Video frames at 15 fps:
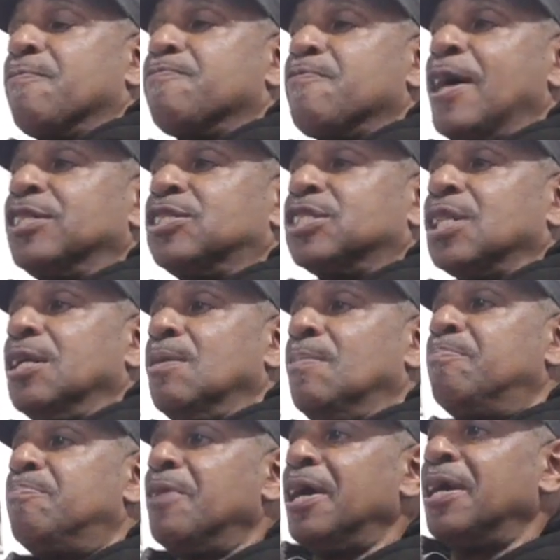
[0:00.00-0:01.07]
French and the
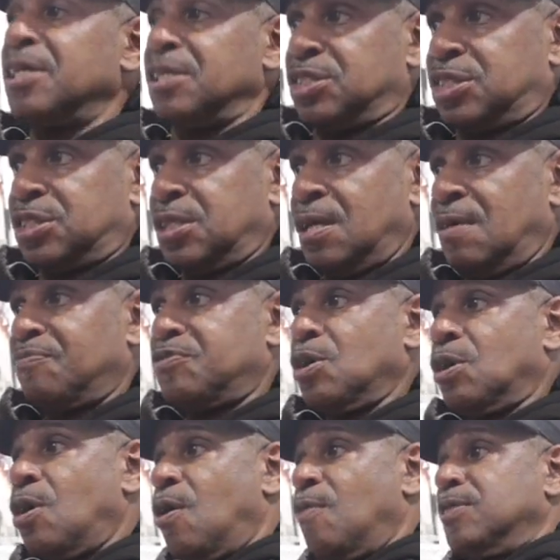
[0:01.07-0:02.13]
British
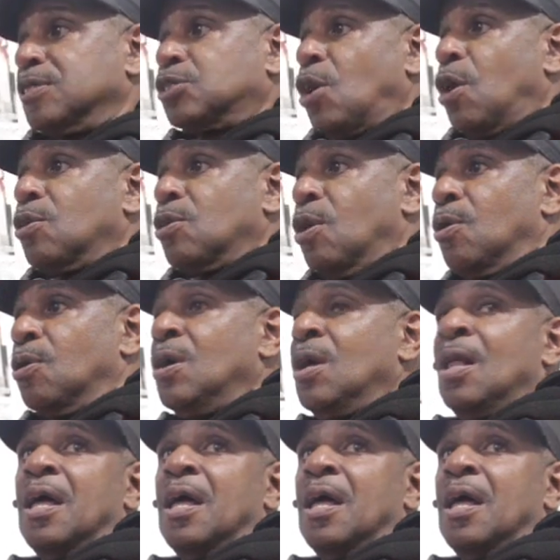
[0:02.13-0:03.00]
took over Togo.